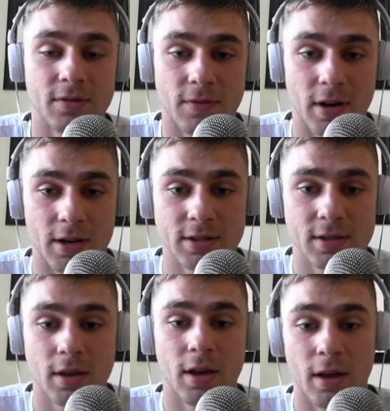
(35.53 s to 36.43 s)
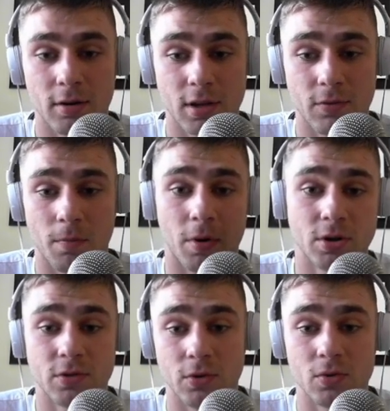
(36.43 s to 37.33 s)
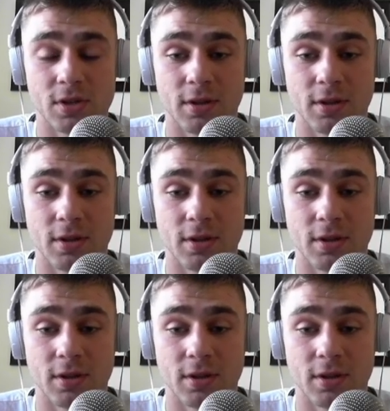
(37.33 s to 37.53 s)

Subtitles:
see finance, and it'll give you a bunch of news